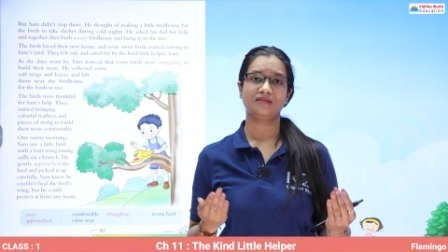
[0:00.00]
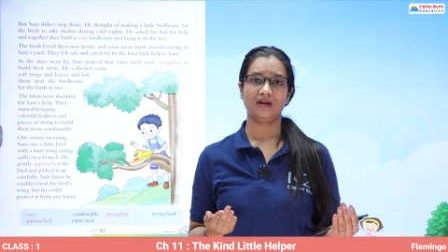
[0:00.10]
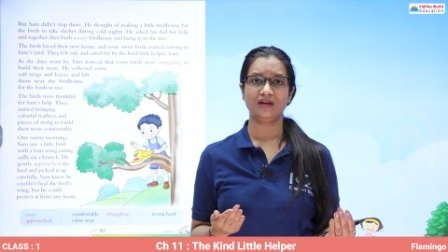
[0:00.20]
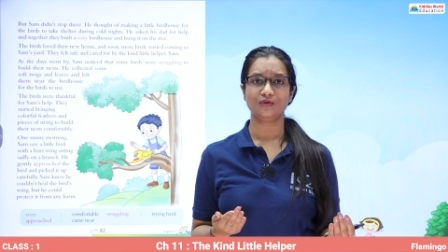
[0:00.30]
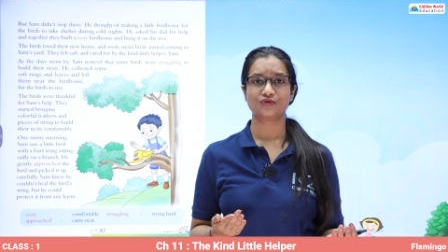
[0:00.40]

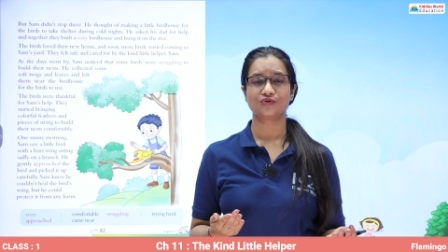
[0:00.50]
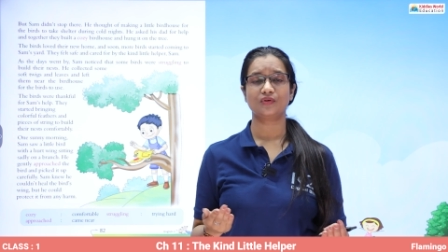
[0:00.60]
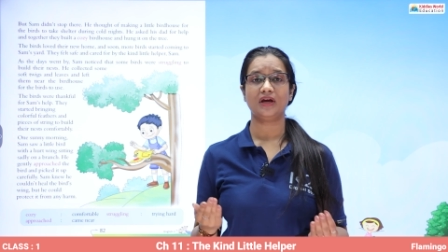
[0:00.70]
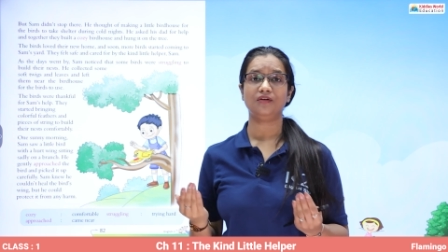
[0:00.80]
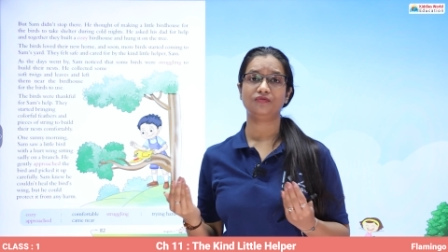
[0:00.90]
they used to
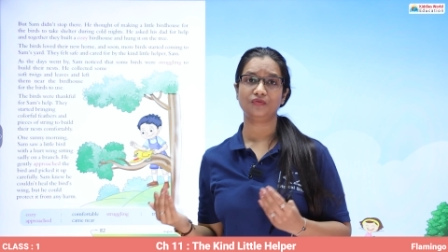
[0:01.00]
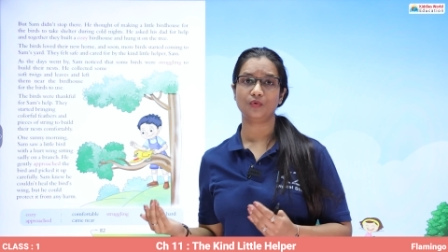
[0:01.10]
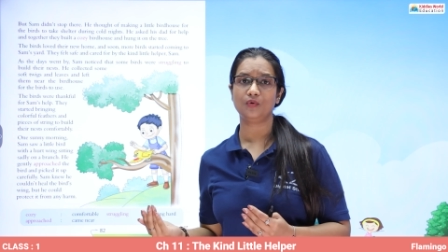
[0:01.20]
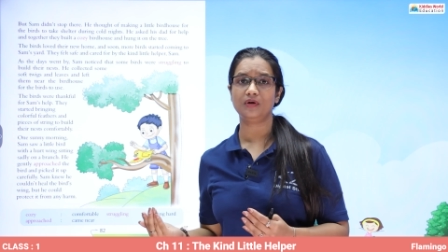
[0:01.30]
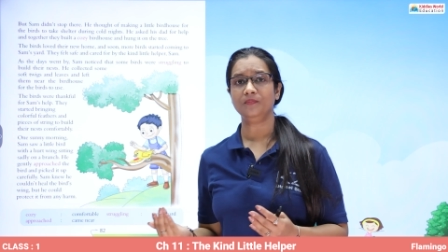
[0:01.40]
get
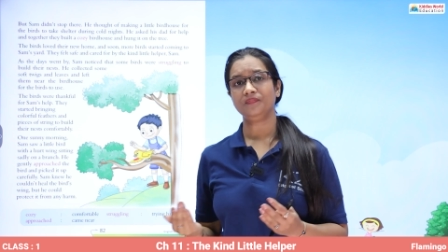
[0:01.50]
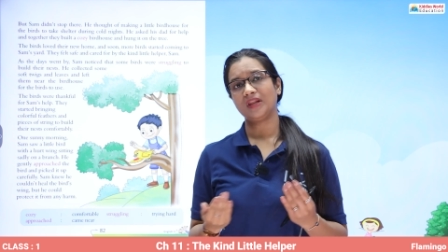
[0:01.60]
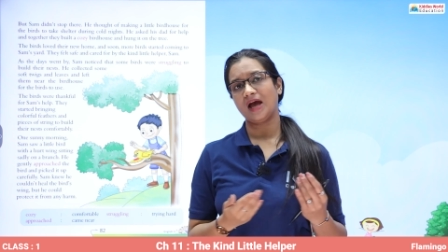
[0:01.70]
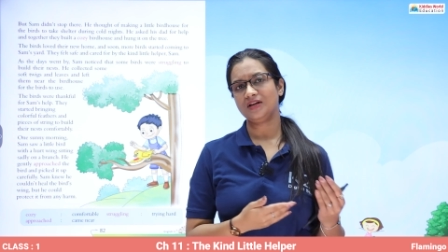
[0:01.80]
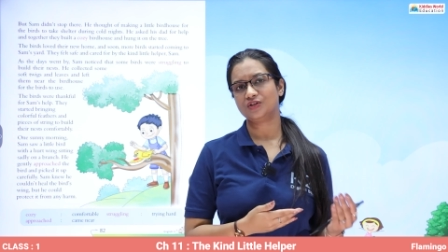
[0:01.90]
food
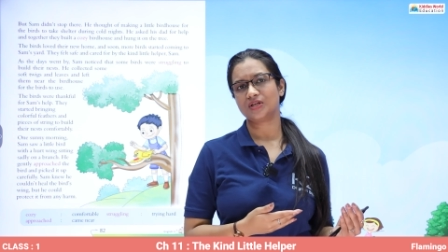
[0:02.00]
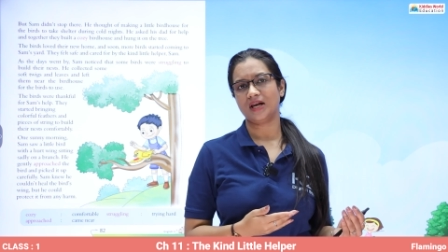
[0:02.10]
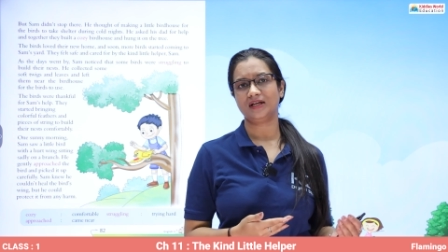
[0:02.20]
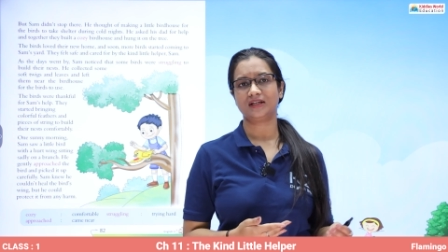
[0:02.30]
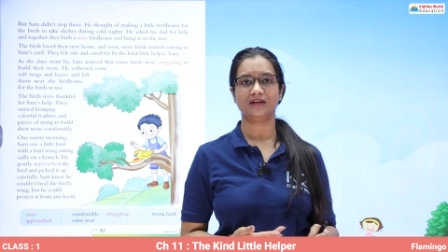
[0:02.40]
and
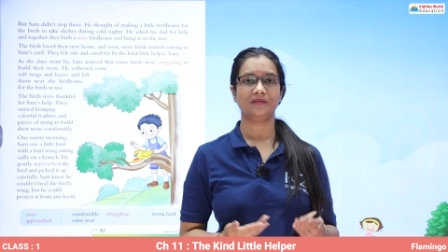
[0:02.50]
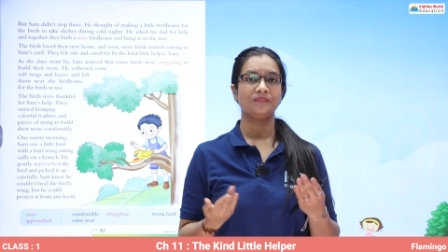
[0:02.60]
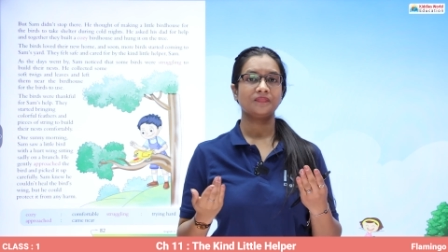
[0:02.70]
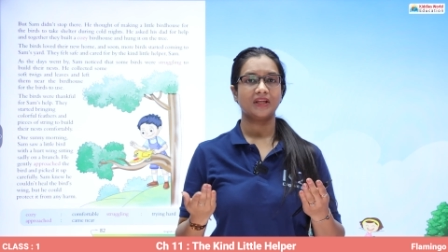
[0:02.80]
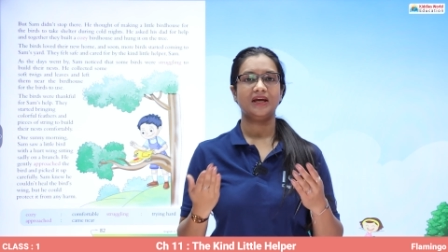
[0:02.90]
shelter
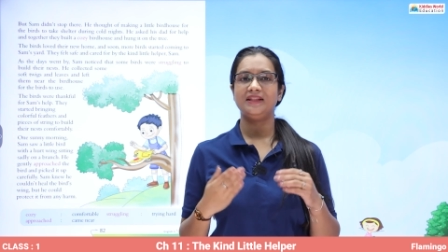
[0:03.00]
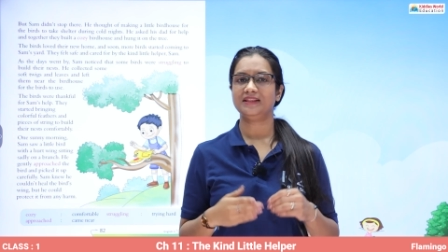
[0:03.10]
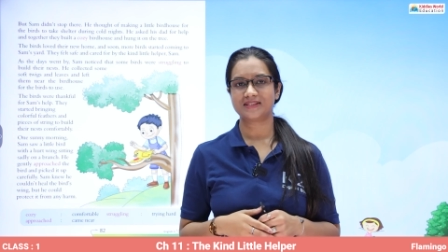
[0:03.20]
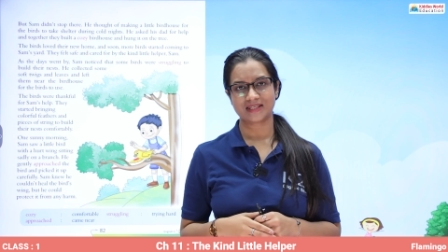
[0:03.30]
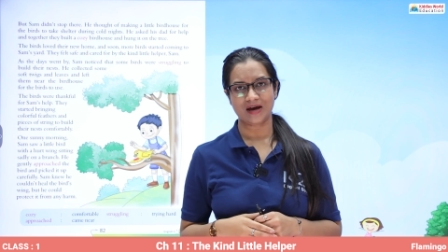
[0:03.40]

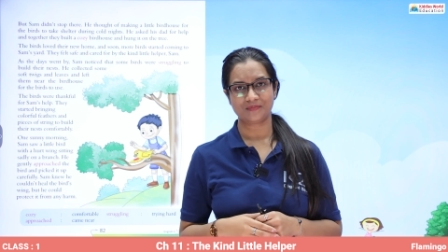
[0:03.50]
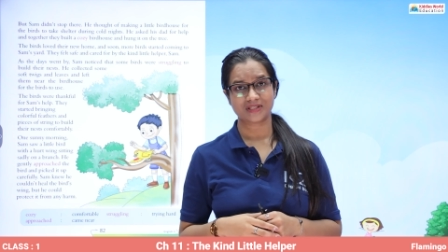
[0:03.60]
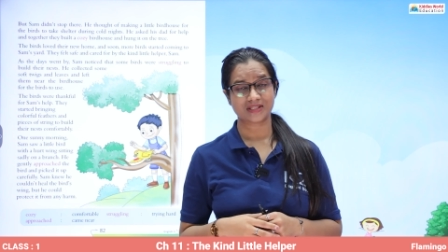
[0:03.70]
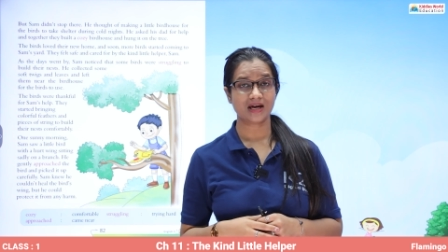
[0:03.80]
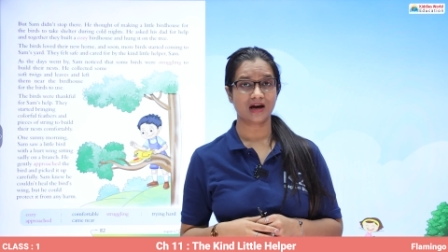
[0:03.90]
in
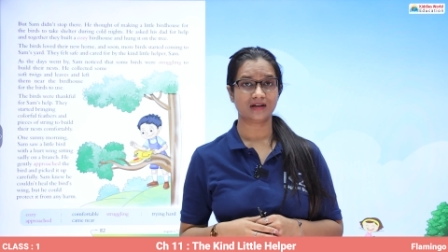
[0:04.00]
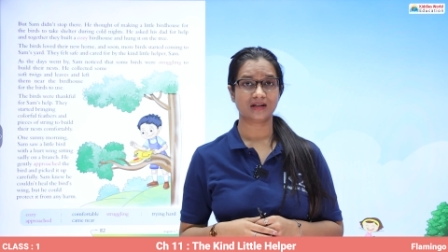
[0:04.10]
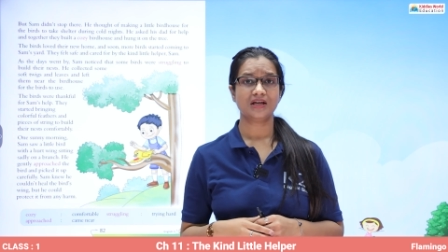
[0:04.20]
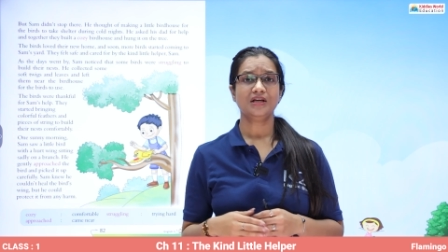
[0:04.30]
Sam's yard.